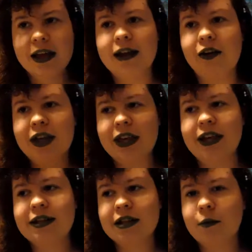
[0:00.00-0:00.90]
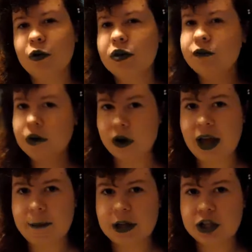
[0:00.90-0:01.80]
Now, he is someone who is very
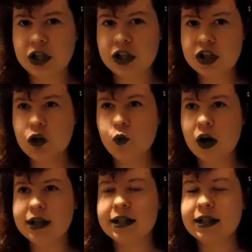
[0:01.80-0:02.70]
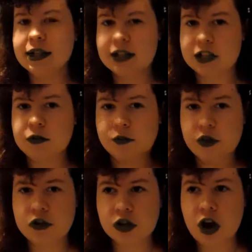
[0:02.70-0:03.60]
ambitious. He wants a successful
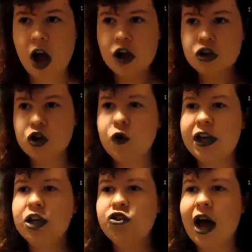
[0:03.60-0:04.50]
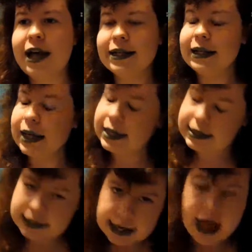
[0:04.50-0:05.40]
future. So he tries
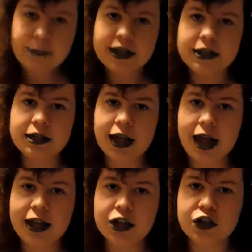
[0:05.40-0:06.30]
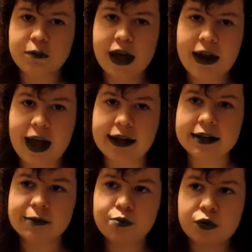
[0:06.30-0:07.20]
his damnedest to get into
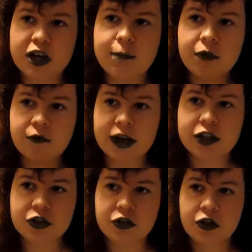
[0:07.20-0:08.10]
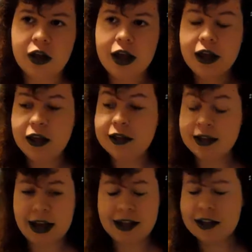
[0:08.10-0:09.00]
Manhattan's pre professional it's an
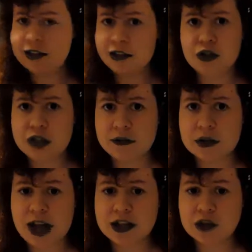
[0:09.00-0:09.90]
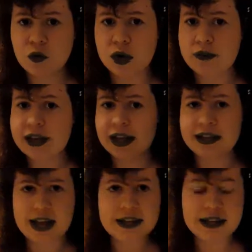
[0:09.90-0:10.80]
exclusive high school. You have to take a
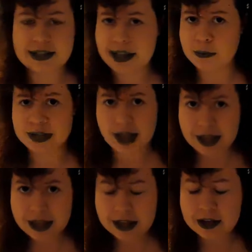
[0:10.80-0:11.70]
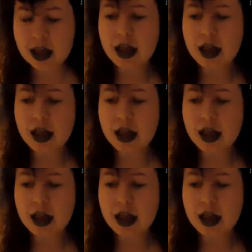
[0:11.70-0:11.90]
test exam to get in.